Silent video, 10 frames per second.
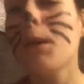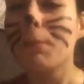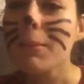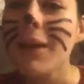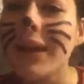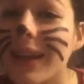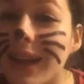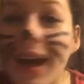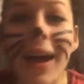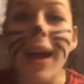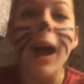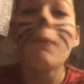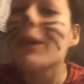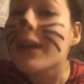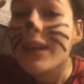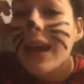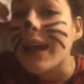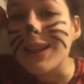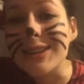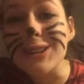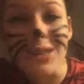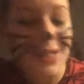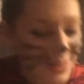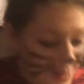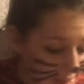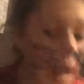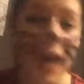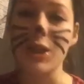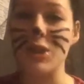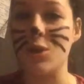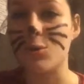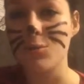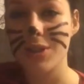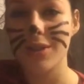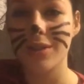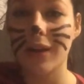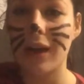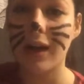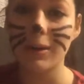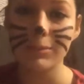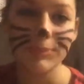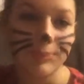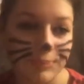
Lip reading: But I'm not gonna end this on a sad note. I